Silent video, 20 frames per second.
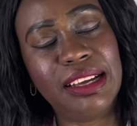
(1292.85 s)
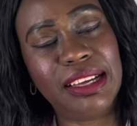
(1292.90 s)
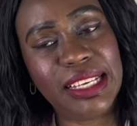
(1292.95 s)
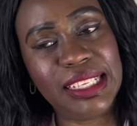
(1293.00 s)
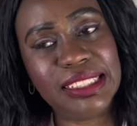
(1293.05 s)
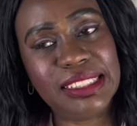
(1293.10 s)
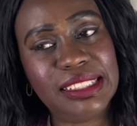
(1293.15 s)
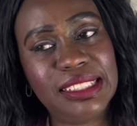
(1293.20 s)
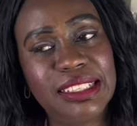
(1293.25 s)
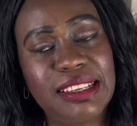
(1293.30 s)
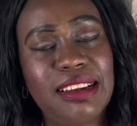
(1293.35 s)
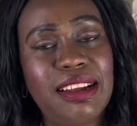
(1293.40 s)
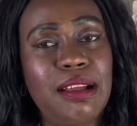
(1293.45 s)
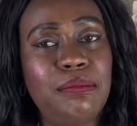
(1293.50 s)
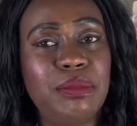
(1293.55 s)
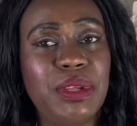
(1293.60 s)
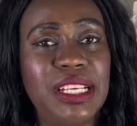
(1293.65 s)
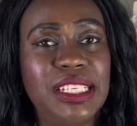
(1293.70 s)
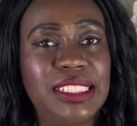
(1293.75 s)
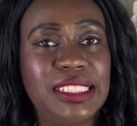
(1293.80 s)

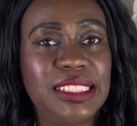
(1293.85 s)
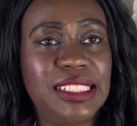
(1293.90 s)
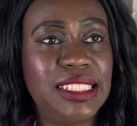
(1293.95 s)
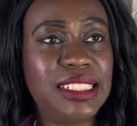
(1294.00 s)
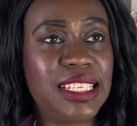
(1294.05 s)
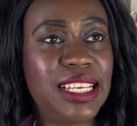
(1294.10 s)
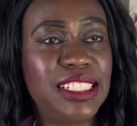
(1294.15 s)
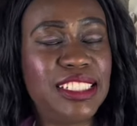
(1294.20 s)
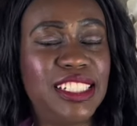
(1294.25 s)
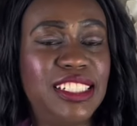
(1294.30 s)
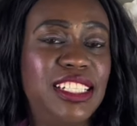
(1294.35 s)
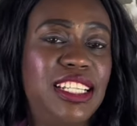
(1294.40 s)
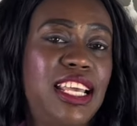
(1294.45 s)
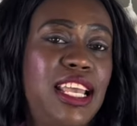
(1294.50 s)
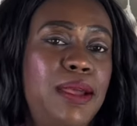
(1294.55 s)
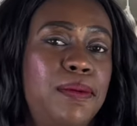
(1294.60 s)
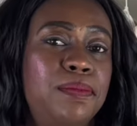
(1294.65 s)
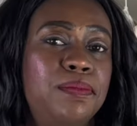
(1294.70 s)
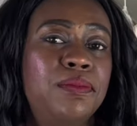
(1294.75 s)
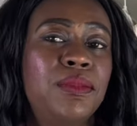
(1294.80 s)
Instagram, there's this
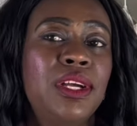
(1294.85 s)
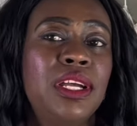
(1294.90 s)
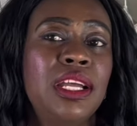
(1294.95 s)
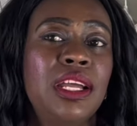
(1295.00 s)
H&M